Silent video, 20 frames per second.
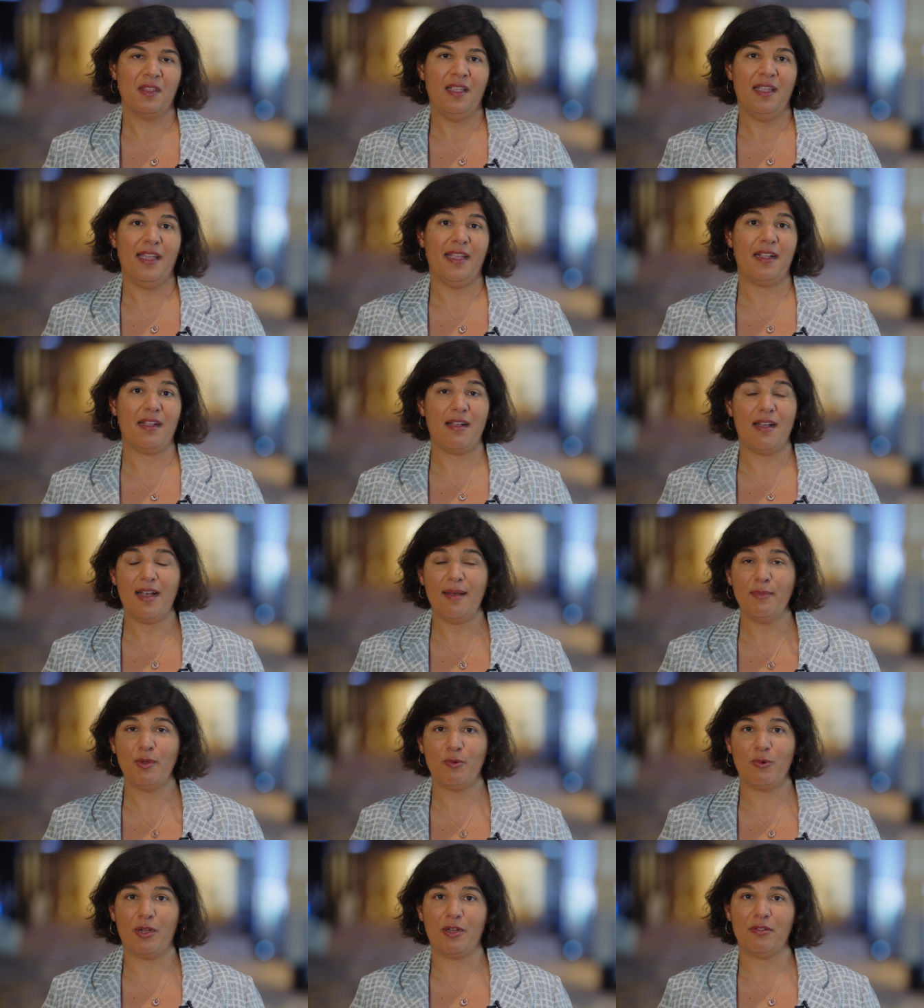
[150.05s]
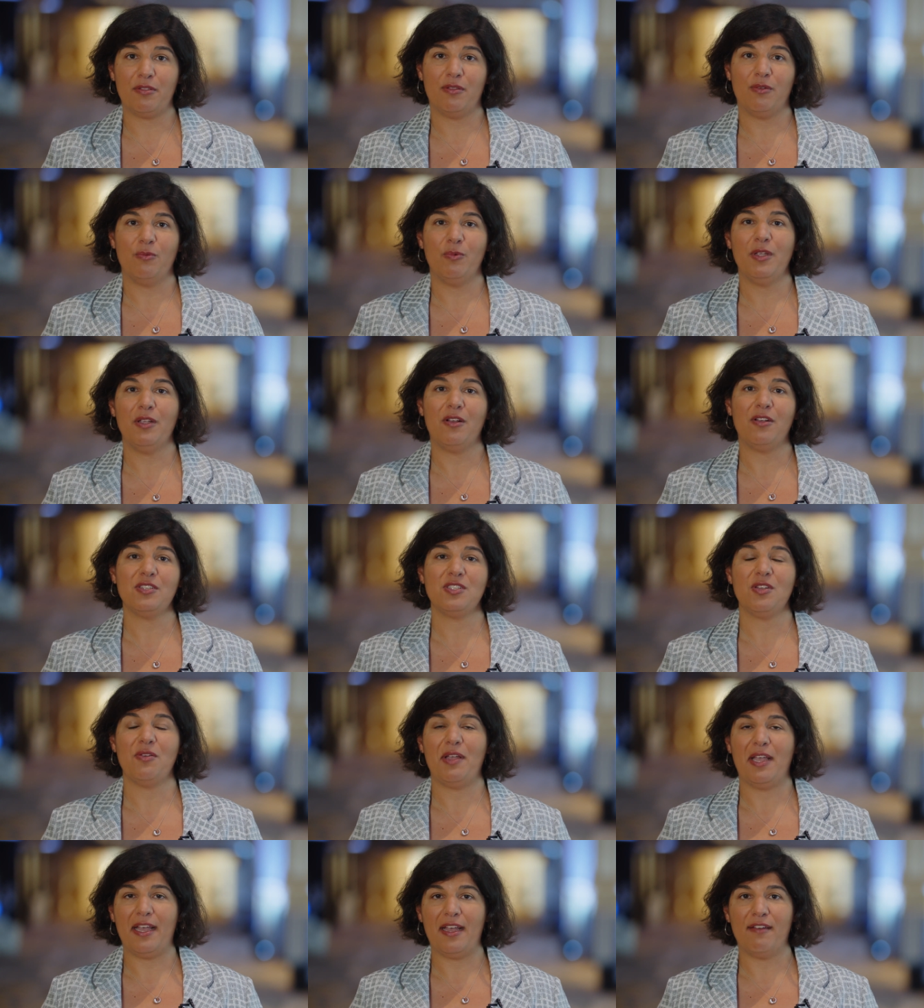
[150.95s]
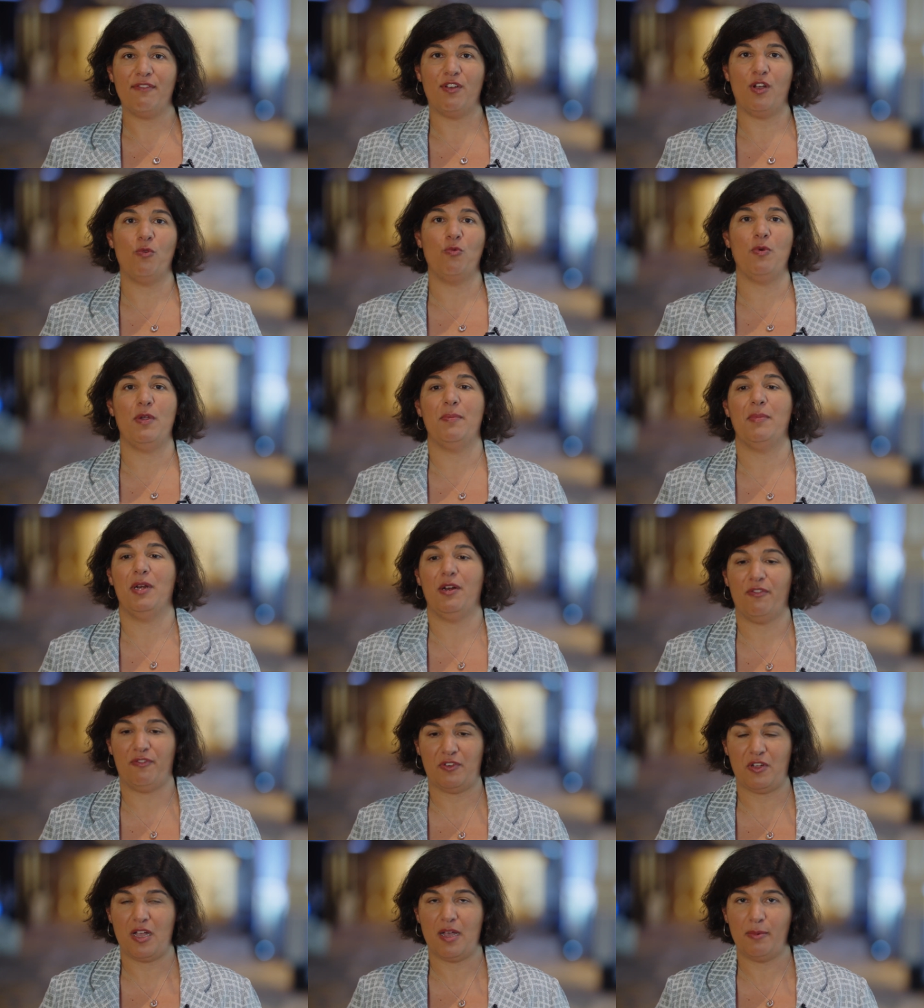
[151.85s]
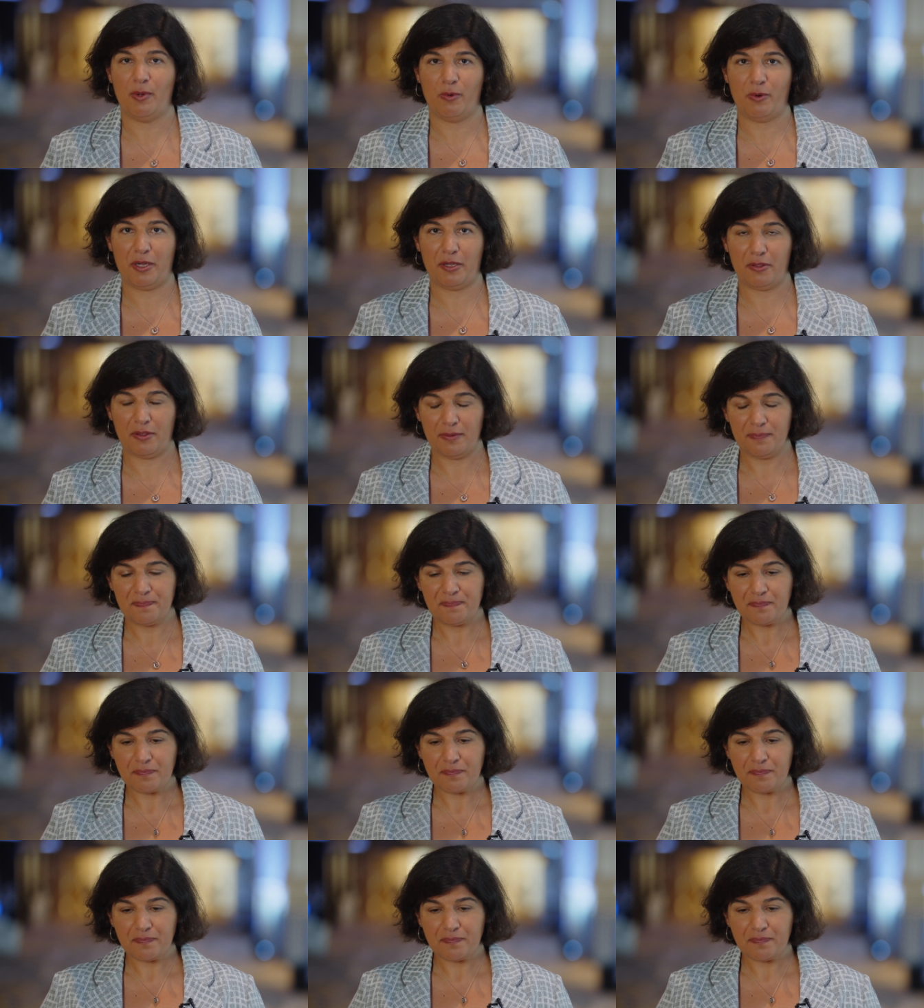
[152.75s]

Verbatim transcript: At Commonwealth, we also have a Women of Commonwealth